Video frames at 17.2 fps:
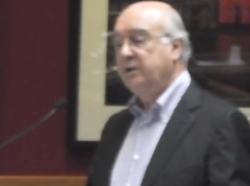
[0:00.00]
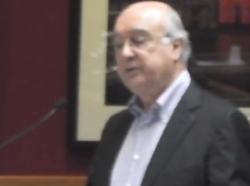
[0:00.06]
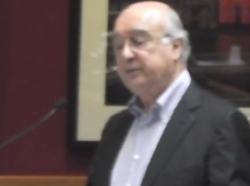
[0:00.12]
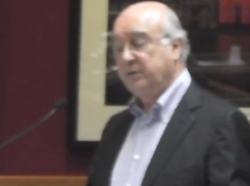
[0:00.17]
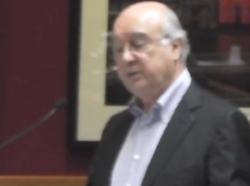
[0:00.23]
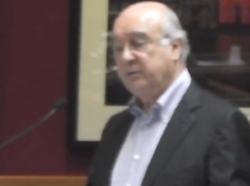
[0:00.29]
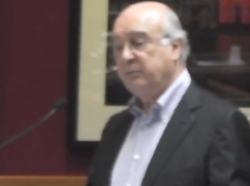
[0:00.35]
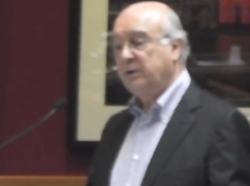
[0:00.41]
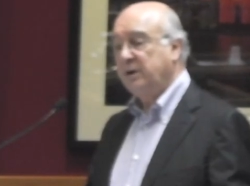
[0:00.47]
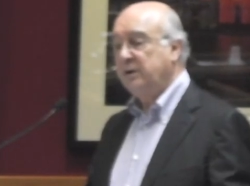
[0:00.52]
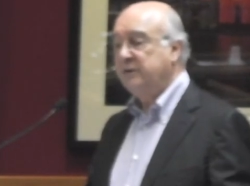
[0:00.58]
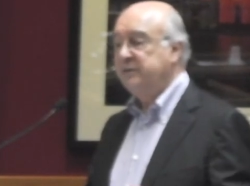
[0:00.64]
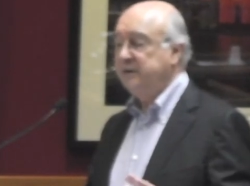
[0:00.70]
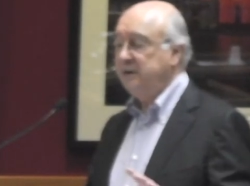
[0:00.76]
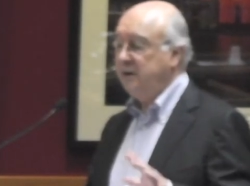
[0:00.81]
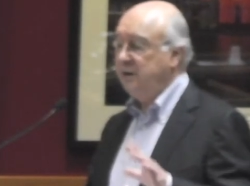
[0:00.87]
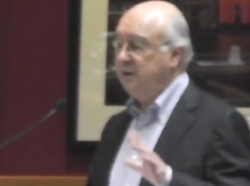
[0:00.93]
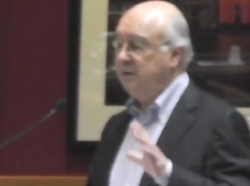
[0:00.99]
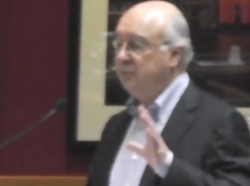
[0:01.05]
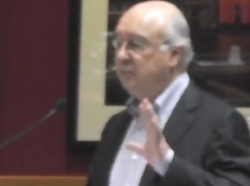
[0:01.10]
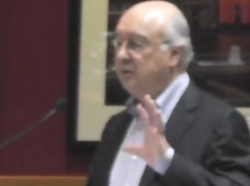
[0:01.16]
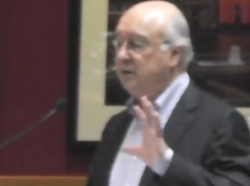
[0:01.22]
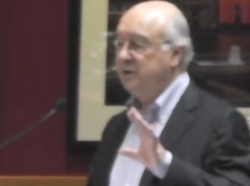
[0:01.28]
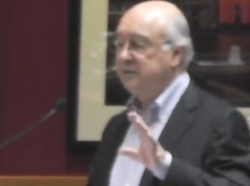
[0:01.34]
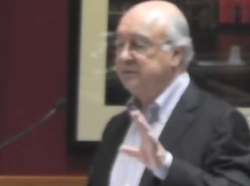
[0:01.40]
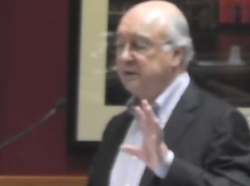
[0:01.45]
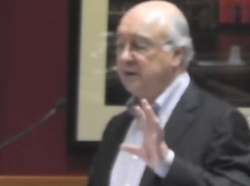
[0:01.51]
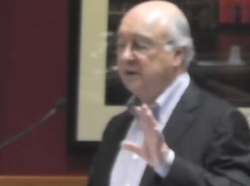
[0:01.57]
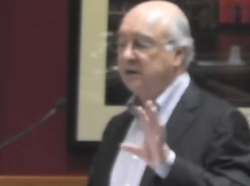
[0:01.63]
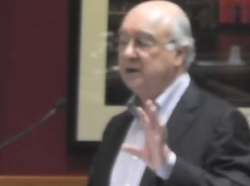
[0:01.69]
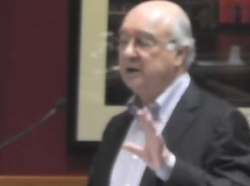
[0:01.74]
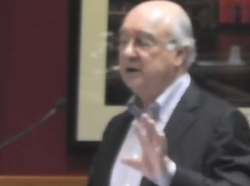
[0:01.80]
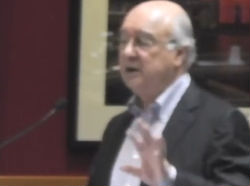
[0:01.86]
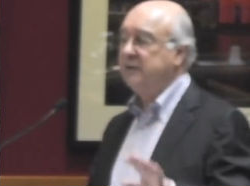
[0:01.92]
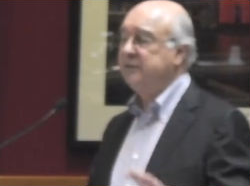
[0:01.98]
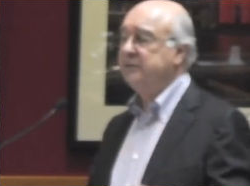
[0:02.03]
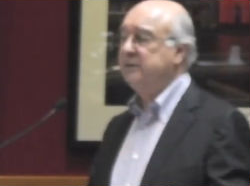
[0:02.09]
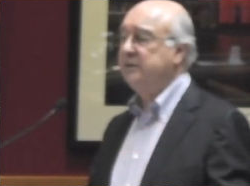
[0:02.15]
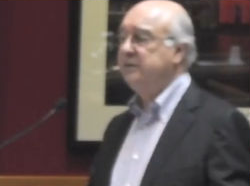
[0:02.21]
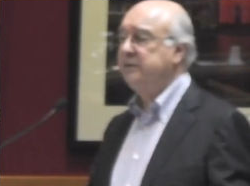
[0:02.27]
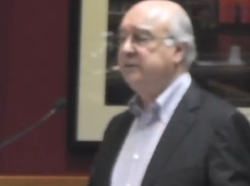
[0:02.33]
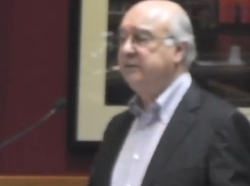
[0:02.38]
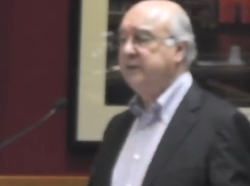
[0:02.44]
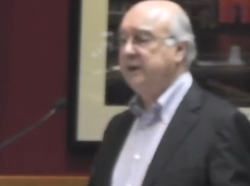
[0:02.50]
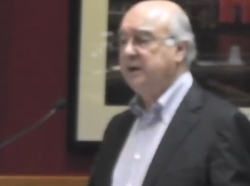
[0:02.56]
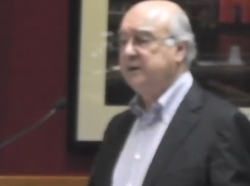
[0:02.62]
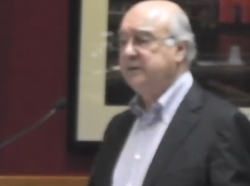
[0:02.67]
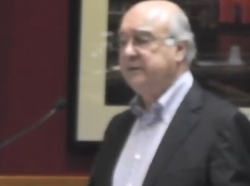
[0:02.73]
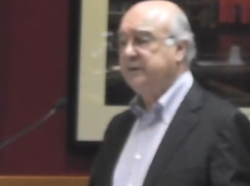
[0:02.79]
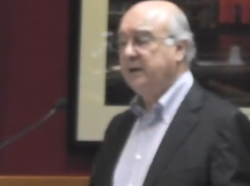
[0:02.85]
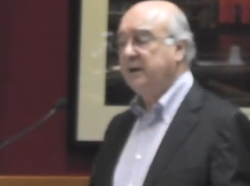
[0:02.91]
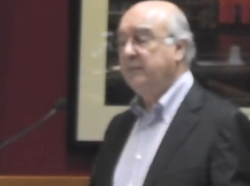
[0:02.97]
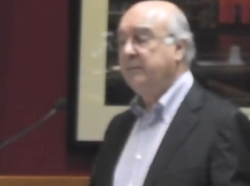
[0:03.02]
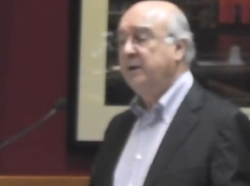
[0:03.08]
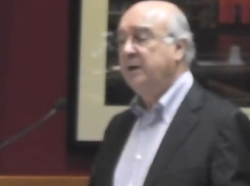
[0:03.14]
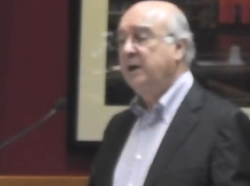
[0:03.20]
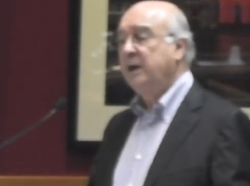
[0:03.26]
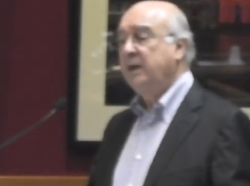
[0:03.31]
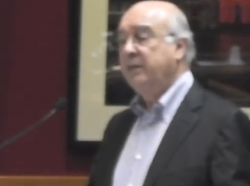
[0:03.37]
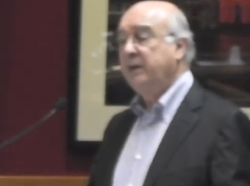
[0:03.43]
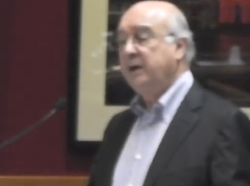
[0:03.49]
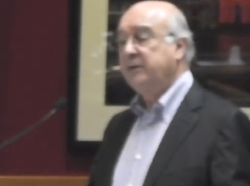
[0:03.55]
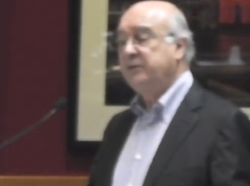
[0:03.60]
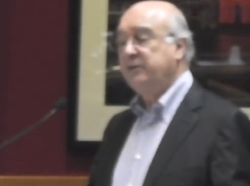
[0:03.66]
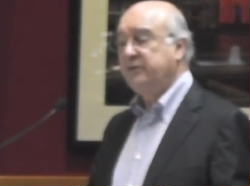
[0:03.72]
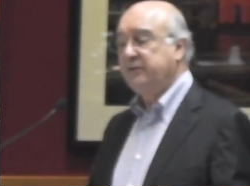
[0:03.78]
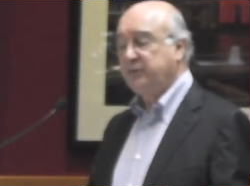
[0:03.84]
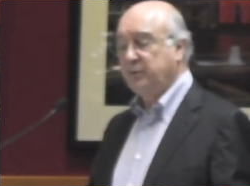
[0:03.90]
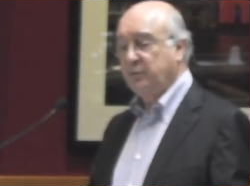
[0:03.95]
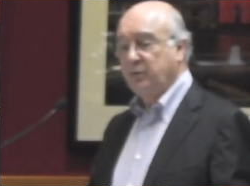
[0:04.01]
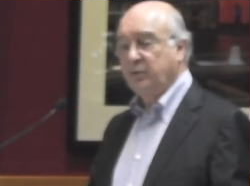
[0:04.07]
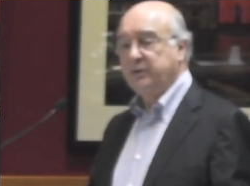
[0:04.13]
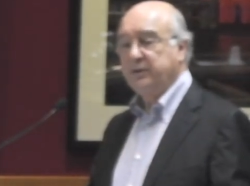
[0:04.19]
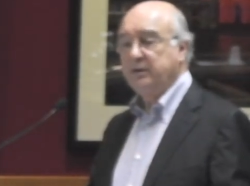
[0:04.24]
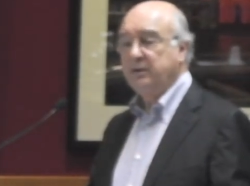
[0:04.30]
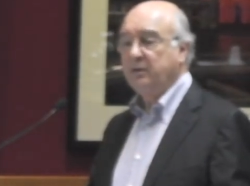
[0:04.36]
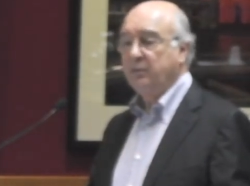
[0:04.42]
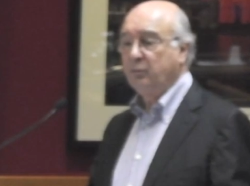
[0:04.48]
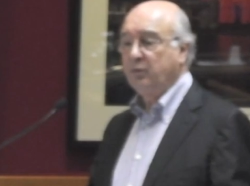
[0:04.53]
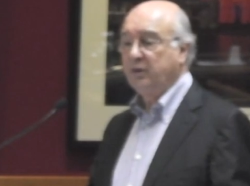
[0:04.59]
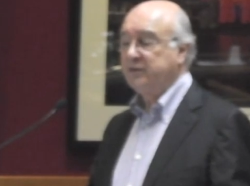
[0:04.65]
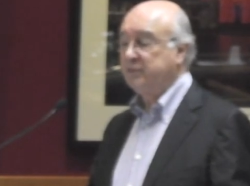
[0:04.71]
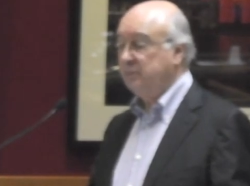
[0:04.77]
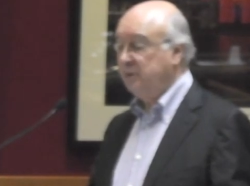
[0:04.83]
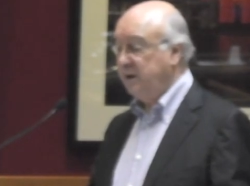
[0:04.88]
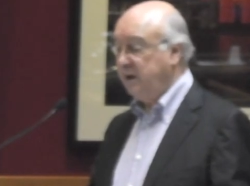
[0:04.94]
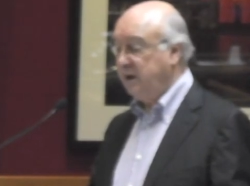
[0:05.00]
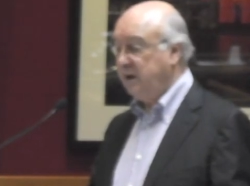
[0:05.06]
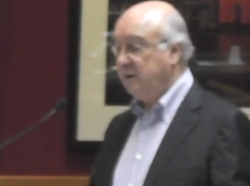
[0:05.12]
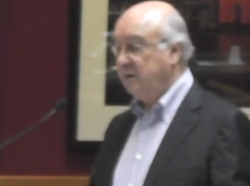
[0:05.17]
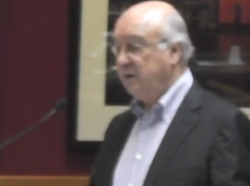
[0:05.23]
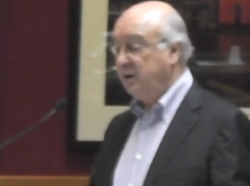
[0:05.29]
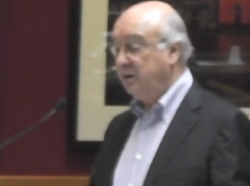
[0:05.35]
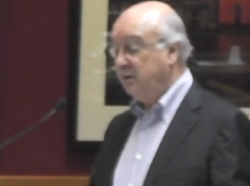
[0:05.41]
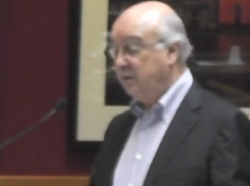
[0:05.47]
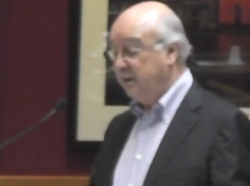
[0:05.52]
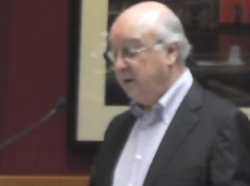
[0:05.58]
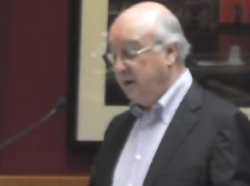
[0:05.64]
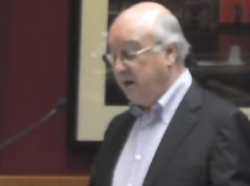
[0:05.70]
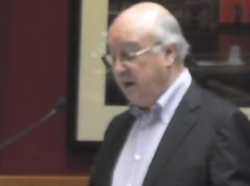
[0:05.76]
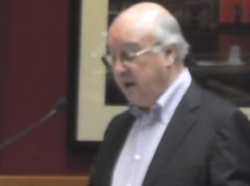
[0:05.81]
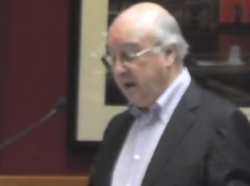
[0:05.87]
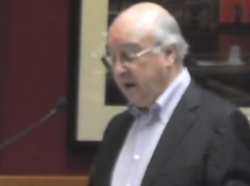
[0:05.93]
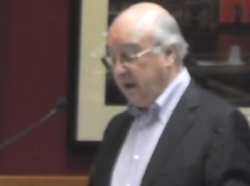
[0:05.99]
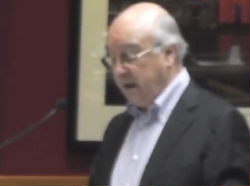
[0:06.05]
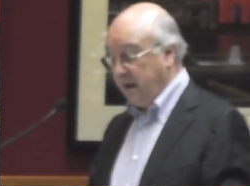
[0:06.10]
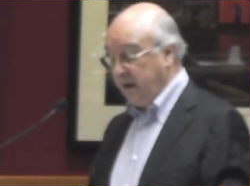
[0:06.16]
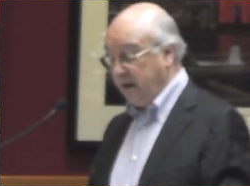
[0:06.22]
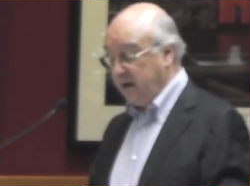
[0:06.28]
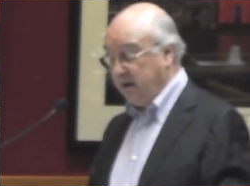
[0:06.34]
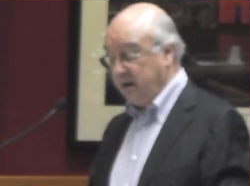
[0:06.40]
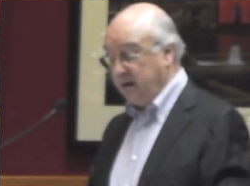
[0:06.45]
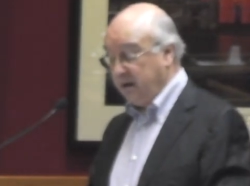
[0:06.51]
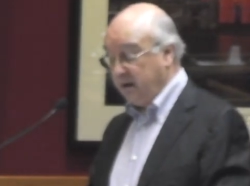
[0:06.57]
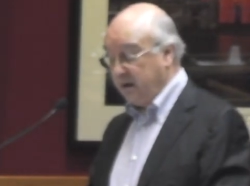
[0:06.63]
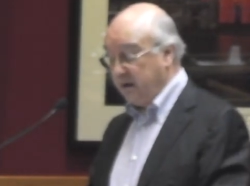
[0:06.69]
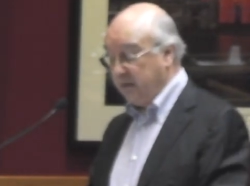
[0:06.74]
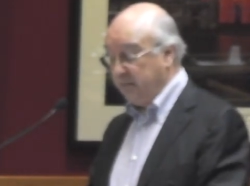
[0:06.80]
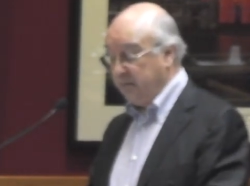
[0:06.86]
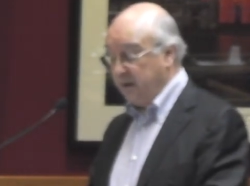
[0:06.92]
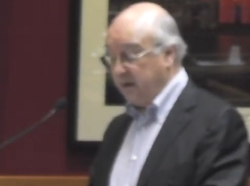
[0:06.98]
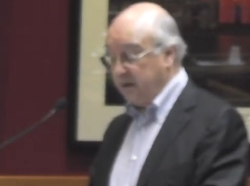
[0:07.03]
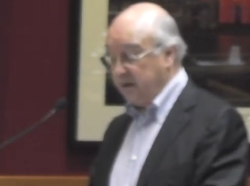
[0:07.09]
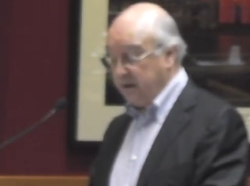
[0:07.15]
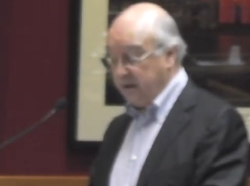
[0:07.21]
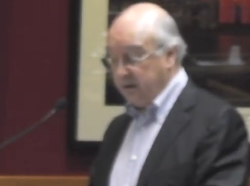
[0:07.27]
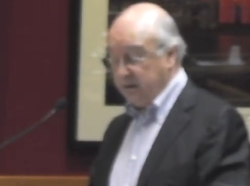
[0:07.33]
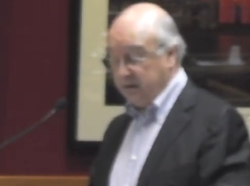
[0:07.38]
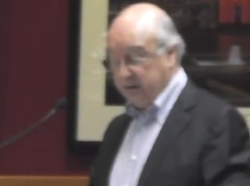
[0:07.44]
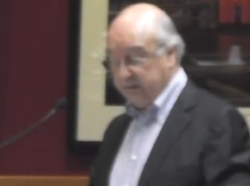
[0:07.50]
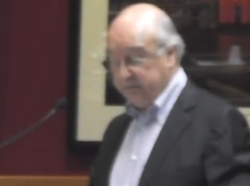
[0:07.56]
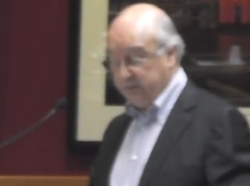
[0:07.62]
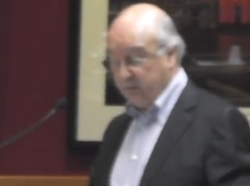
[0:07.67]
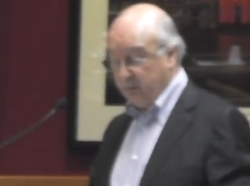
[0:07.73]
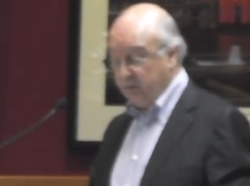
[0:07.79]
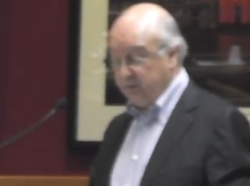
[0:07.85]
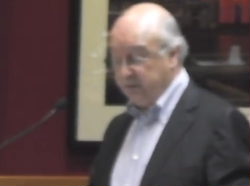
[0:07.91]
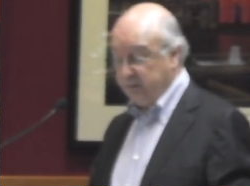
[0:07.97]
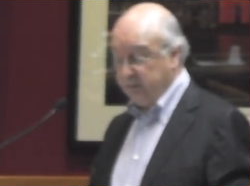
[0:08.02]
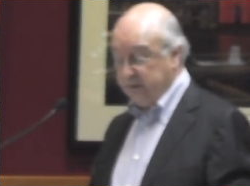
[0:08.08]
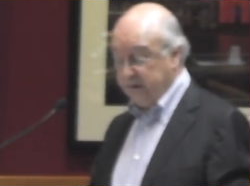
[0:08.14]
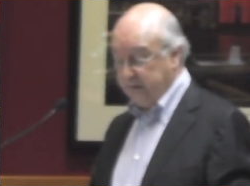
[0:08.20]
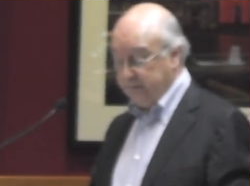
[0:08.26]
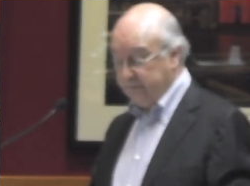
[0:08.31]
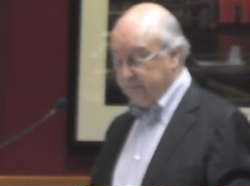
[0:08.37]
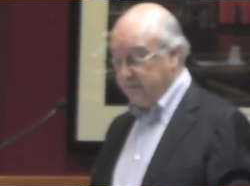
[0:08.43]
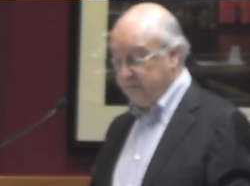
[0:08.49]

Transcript: certain rosy, rose-coloured glasses that, um, that distort what's really going on. And um, again, if you want to be